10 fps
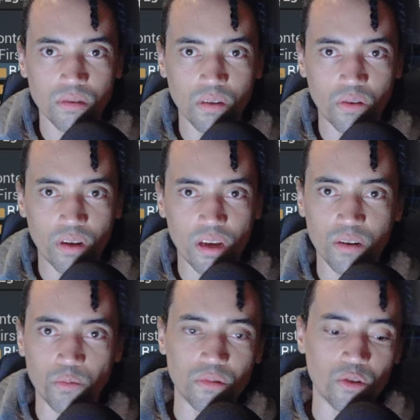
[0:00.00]
I want to add
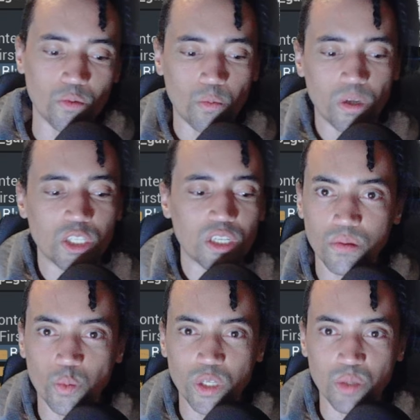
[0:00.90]
a new
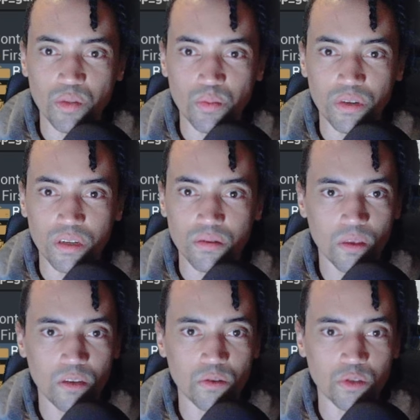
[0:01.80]
widget blueprint,
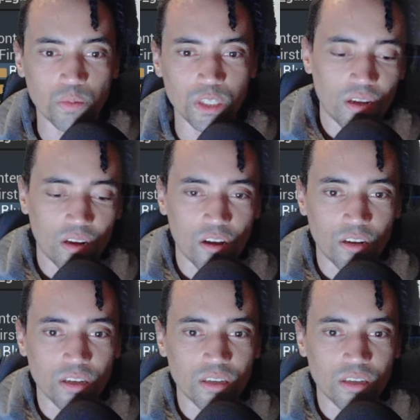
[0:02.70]
user widget, call it